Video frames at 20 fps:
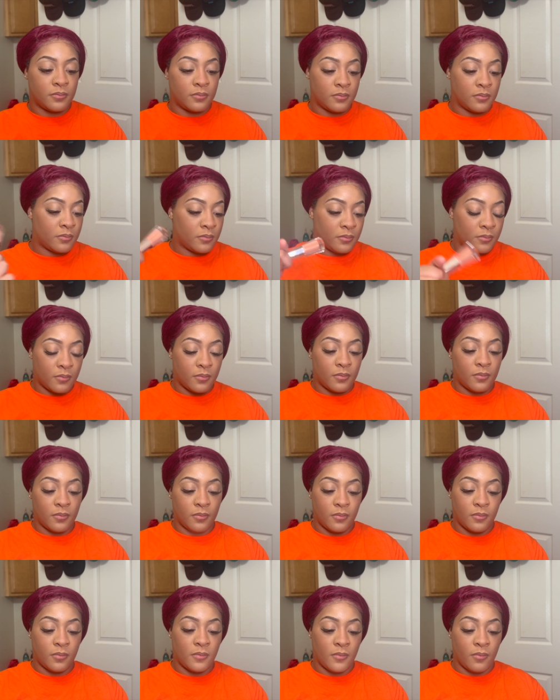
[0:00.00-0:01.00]
For
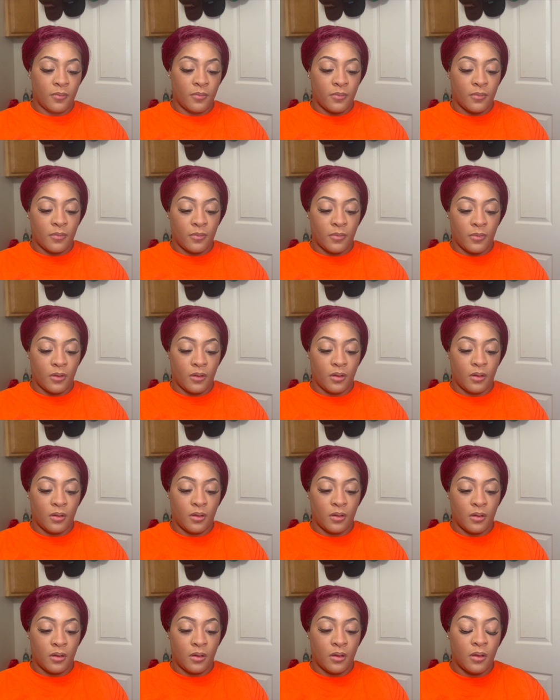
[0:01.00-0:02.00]
lipstick, I'm going to use the
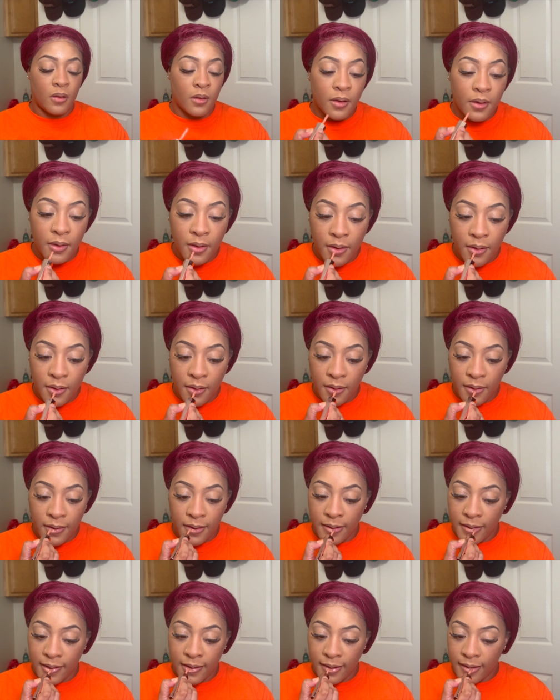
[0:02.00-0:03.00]
Fenty Beauty
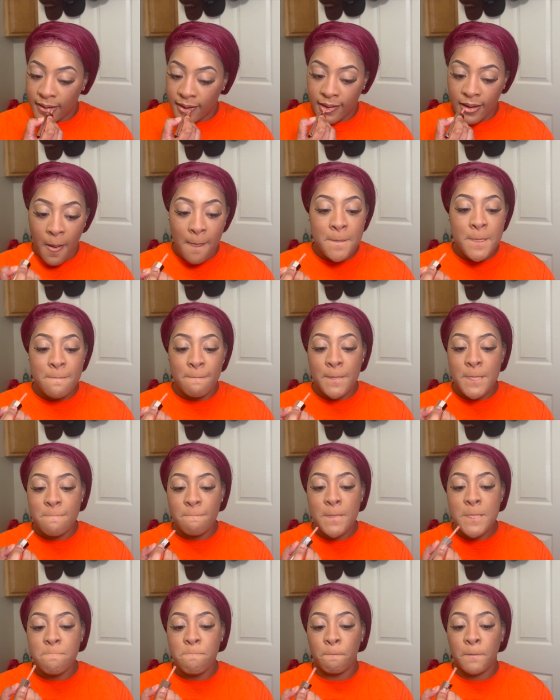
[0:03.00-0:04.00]
Stunna Lip Paint
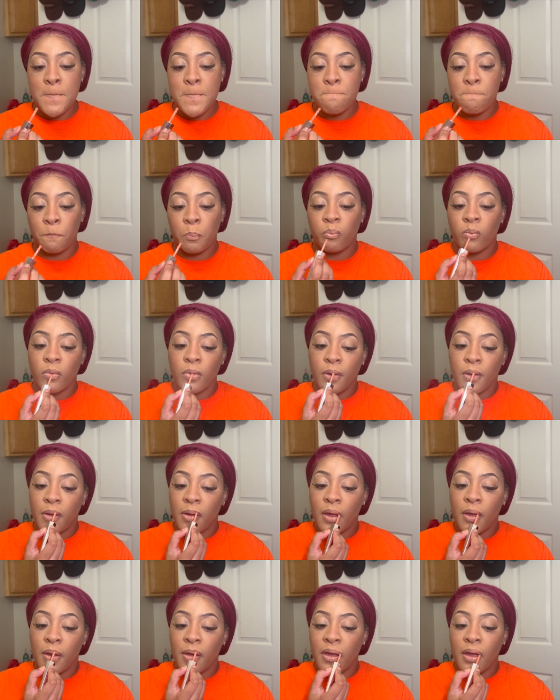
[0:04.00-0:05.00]
in the
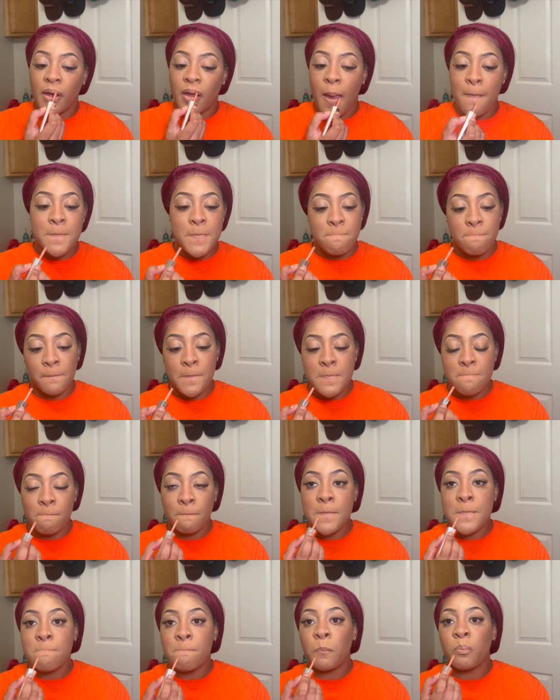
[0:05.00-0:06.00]
shade
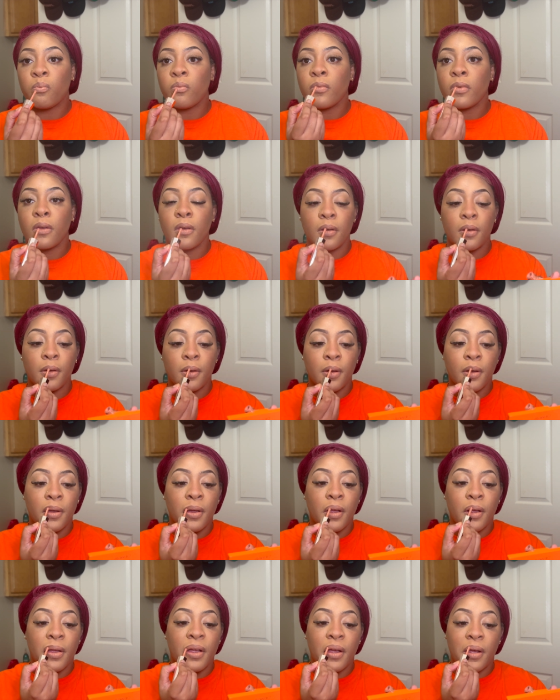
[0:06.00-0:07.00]
Unbuttoned. It's
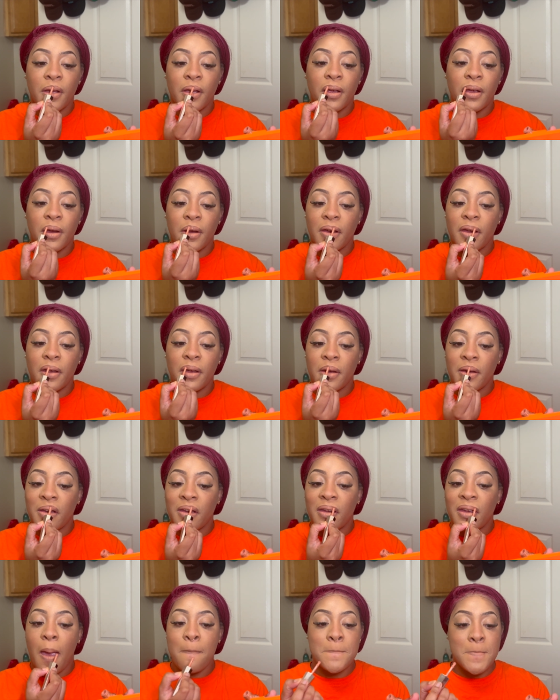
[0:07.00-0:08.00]
like the
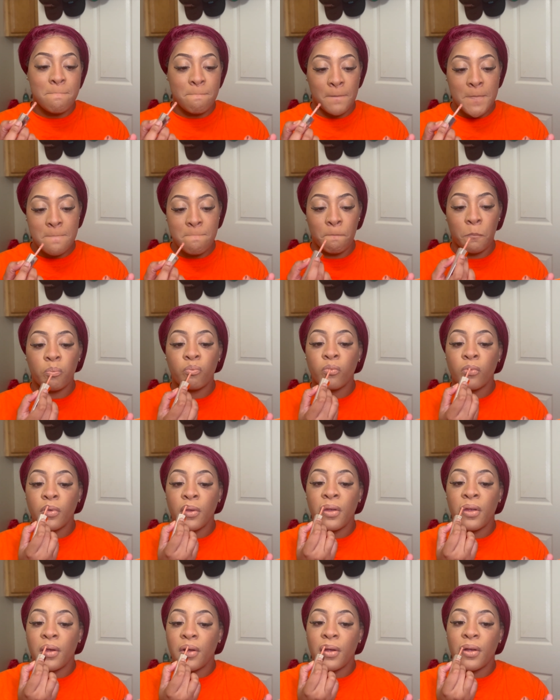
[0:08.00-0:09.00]
perfect
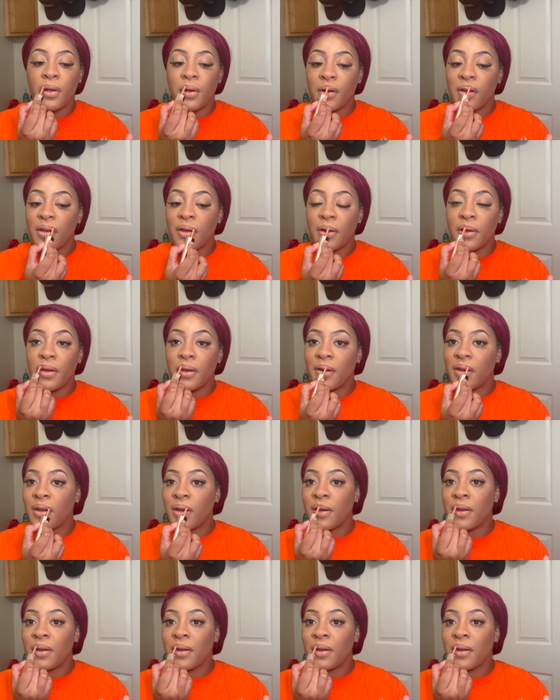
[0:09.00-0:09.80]
nude lip.